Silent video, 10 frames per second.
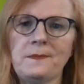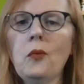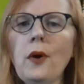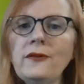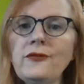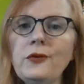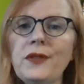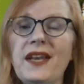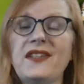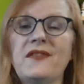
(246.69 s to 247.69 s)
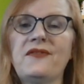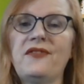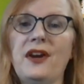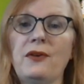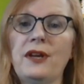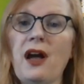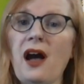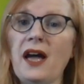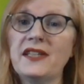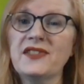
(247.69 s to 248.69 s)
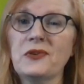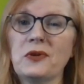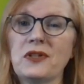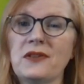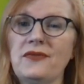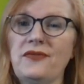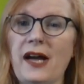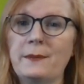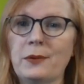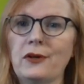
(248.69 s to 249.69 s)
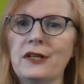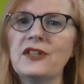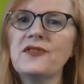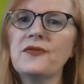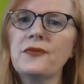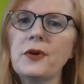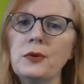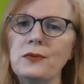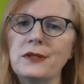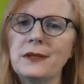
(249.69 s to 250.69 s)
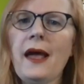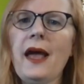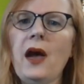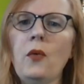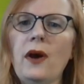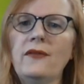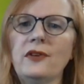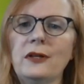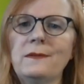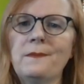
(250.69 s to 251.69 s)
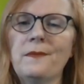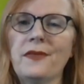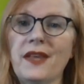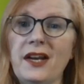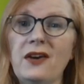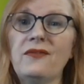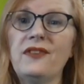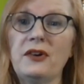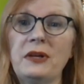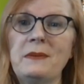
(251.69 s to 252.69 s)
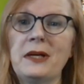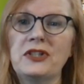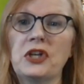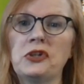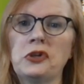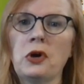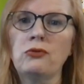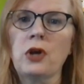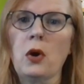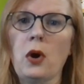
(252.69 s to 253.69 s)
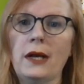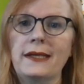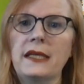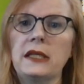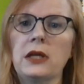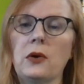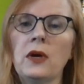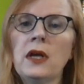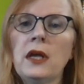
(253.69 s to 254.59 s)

One food that is a very high source of fiber is fruit. However, they are very much a no-no on keto.